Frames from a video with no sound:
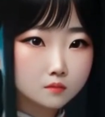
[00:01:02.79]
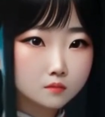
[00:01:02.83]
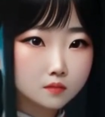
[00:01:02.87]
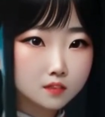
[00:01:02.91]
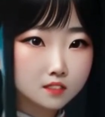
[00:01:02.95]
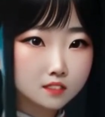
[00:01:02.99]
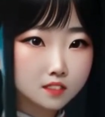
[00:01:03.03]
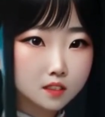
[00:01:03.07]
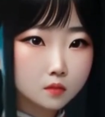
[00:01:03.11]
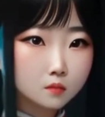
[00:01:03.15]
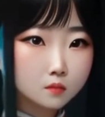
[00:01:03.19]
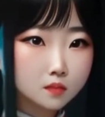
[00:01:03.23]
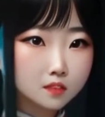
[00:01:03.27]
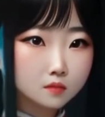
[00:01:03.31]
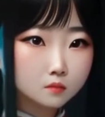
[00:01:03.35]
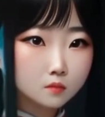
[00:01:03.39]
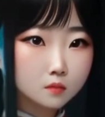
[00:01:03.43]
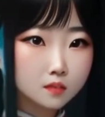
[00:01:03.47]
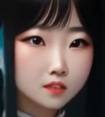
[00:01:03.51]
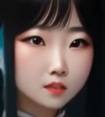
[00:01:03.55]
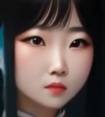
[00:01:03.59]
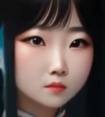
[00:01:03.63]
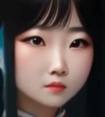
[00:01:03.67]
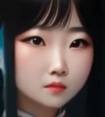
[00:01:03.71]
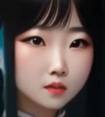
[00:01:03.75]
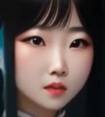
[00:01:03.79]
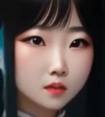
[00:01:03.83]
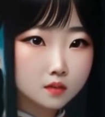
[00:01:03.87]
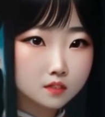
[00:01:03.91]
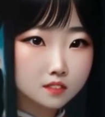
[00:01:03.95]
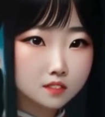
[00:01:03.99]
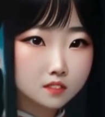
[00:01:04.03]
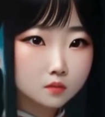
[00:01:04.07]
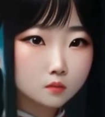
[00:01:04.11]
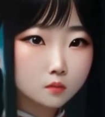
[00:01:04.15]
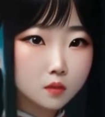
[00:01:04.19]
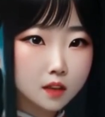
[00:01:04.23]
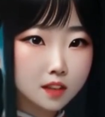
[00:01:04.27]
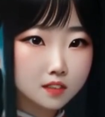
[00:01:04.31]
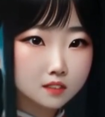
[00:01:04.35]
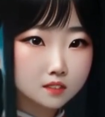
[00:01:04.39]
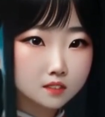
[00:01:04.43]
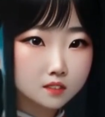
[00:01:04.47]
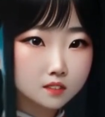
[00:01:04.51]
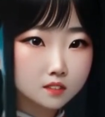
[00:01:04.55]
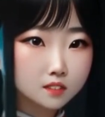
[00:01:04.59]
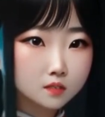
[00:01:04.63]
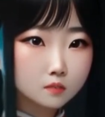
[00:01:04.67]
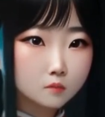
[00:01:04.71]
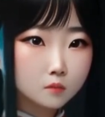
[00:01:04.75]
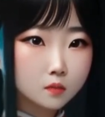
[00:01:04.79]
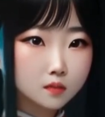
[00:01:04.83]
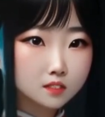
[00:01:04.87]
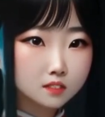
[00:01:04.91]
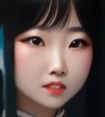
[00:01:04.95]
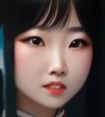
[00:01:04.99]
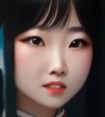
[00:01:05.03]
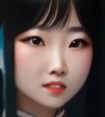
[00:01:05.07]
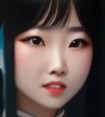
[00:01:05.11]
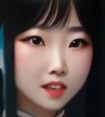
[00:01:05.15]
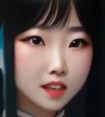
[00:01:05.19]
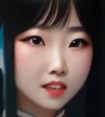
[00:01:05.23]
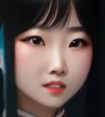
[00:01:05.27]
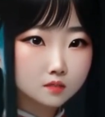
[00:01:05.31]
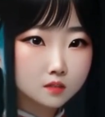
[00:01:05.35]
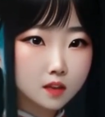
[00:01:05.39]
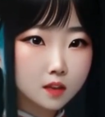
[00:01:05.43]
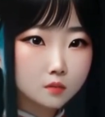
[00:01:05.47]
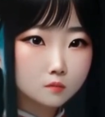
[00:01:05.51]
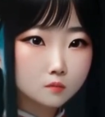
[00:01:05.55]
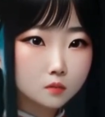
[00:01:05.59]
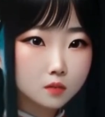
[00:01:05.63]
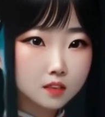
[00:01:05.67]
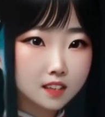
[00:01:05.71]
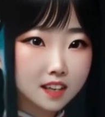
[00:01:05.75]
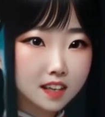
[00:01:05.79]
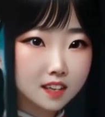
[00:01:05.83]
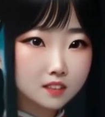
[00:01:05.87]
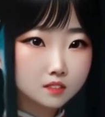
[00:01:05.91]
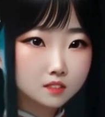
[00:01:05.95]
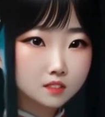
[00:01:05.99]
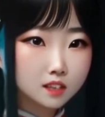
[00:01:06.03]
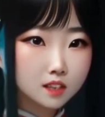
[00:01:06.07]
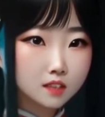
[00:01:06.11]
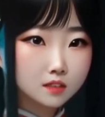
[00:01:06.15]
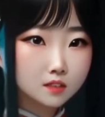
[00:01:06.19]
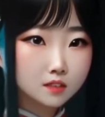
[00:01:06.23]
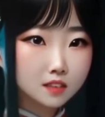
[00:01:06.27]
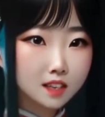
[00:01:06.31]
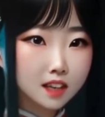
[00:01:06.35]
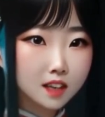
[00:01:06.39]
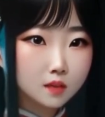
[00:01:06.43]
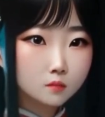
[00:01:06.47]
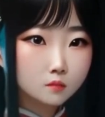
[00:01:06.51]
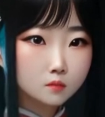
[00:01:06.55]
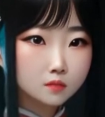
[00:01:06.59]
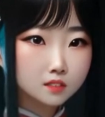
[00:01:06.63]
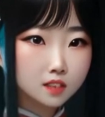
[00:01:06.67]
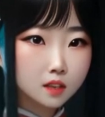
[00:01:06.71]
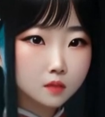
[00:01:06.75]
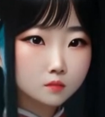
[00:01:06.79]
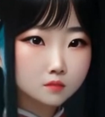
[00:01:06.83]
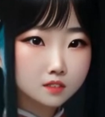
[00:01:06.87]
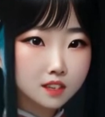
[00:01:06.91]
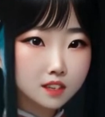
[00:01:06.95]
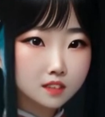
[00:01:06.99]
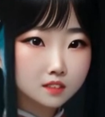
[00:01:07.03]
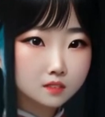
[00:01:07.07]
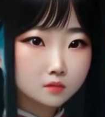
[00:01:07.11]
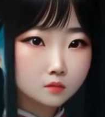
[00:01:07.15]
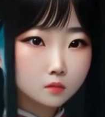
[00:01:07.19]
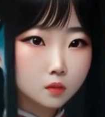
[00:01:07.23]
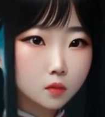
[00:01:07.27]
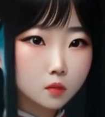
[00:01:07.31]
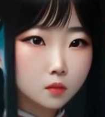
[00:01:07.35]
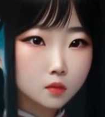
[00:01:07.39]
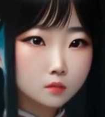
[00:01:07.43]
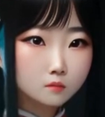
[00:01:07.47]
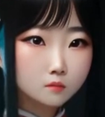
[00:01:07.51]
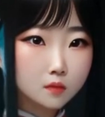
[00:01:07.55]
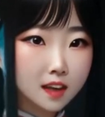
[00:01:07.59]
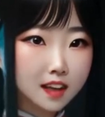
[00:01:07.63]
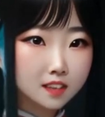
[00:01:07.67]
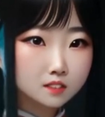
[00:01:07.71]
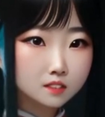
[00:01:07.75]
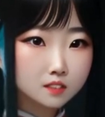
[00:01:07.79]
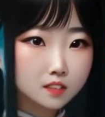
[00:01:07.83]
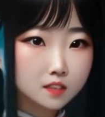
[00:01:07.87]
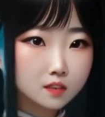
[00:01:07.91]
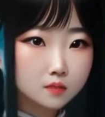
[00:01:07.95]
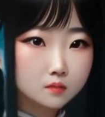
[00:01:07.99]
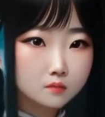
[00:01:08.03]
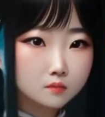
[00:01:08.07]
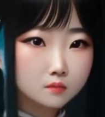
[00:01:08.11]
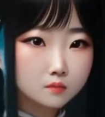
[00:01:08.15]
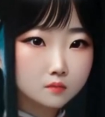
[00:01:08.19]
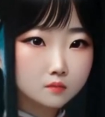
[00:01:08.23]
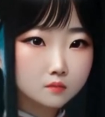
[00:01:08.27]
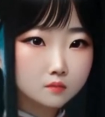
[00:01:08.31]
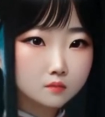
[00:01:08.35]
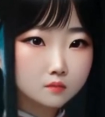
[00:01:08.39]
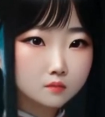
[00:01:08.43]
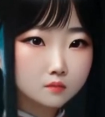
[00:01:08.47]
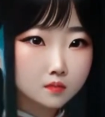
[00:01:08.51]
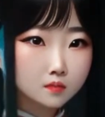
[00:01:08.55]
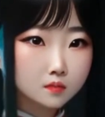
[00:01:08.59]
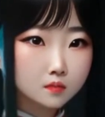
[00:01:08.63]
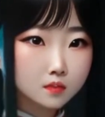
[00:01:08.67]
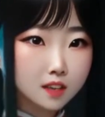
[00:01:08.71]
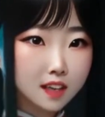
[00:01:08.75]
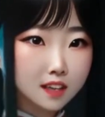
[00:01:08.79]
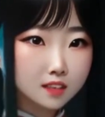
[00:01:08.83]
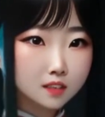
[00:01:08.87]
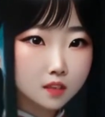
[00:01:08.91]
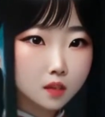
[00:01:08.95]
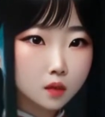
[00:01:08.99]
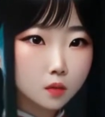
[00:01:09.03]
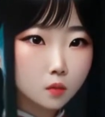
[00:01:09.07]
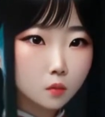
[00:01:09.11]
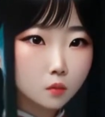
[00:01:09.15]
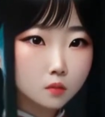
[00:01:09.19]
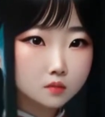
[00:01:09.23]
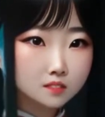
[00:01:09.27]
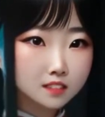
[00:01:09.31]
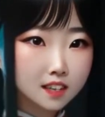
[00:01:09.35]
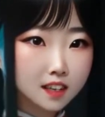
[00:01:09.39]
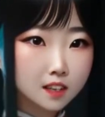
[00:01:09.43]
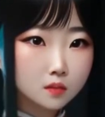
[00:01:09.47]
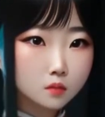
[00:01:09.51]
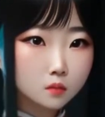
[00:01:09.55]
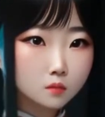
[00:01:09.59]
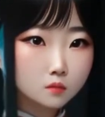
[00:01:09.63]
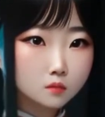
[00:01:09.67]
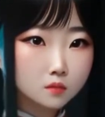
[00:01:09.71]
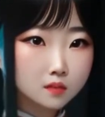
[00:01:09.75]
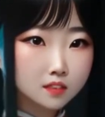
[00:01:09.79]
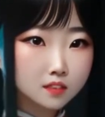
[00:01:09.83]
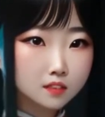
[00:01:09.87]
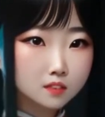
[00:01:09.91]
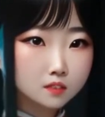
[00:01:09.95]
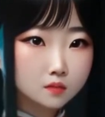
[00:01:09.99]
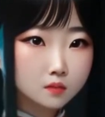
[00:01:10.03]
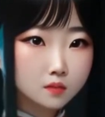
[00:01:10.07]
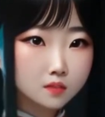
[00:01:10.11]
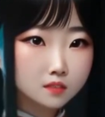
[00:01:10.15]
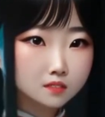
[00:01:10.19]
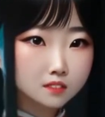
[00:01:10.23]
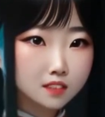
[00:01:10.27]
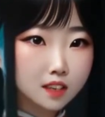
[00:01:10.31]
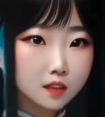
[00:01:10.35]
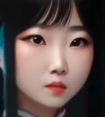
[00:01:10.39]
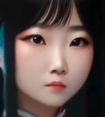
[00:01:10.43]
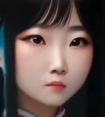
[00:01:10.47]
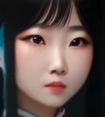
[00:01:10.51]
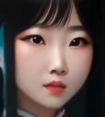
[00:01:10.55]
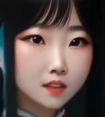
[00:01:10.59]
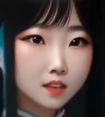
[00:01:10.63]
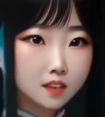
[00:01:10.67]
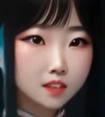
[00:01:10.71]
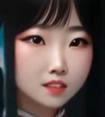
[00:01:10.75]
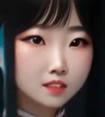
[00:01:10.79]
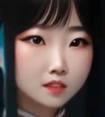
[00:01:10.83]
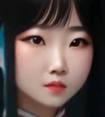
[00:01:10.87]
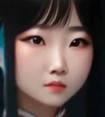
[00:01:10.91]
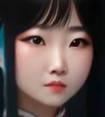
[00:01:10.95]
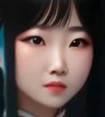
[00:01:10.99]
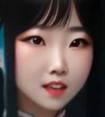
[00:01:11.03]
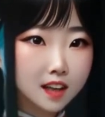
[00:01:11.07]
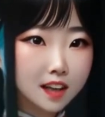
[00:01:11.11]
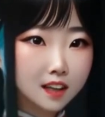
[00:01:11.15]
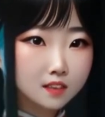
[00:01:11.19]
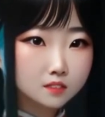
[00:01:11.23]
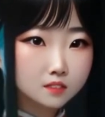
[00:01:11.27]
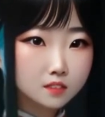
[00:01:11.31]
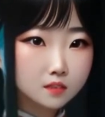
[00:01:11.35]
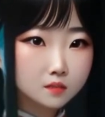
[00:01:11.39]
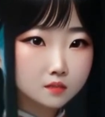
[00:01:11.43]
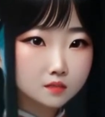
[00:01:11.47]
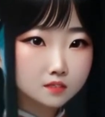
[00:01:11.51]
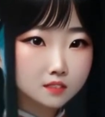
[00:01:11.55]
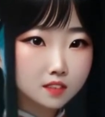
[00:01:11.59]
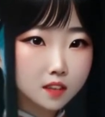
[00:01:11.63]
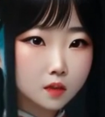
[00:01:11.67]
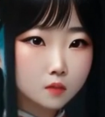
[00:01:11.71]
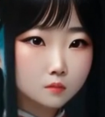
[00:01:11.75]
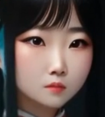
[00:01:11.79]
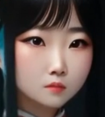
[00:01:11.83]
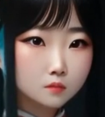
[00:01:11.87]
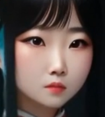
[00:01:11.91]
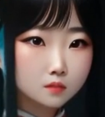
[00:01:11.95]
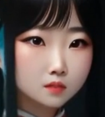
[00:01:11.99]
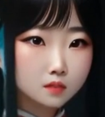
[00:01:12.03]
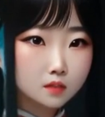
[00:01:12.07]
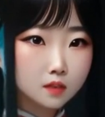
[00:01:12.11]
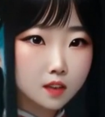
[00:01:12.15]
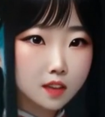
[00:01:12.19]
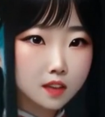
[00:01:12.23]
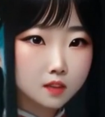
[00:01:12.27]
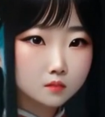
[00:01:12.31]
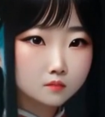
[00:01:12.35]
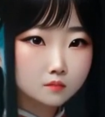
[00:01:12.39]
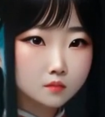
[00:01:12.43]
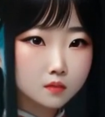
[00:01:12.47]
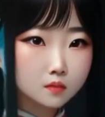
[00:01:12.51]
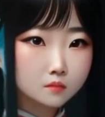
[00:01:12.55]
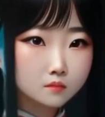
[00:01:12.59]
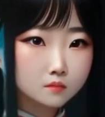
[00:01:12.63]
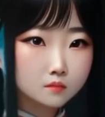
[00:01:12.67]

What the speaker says: Determined to put her fears to rest, she pushed aside her apprehension and resolved to explore the mansion. The grand hallways echoed with each footstep, as if the house itself was alive.